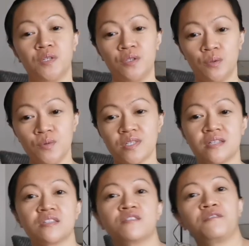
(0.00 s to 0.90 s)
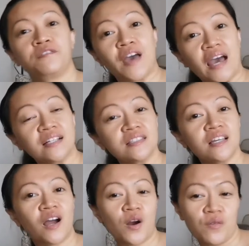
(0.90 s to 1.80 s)
reduces fat
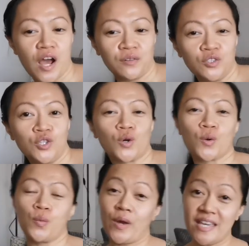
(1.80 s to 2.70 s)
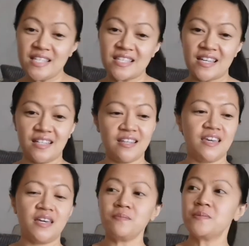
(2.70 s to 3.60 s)
around your waist and
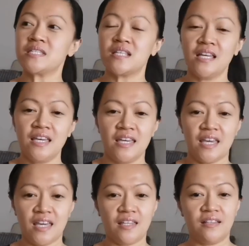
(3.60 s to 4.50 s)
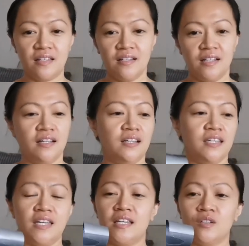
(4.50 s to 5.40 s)
hips, and
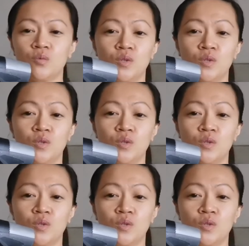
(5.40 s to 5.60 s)
it